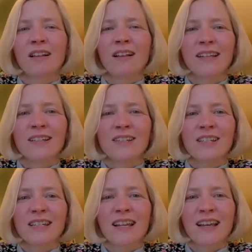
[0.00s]

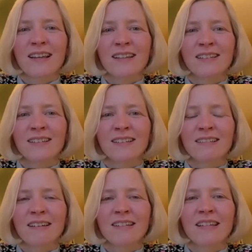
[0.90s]
knowledge
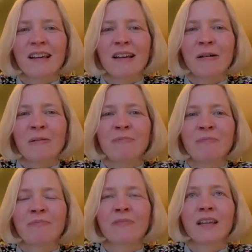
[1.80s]
and
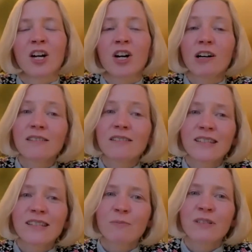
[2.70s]
um,
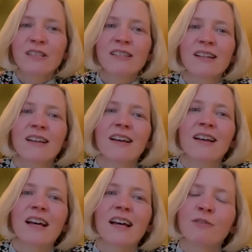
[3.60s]
concepts
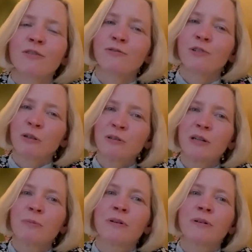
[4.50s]
ever frowned
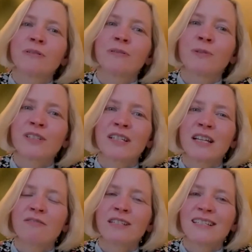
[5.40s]
upon? Was it
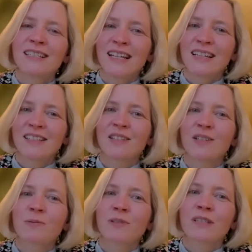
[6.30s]
ever
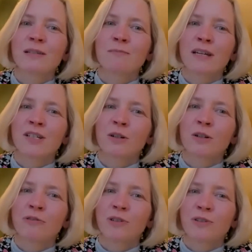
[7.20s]
discussed? Was it a matter
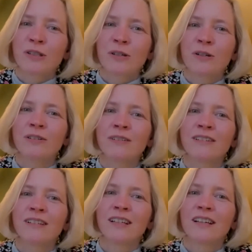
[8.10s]
of concern?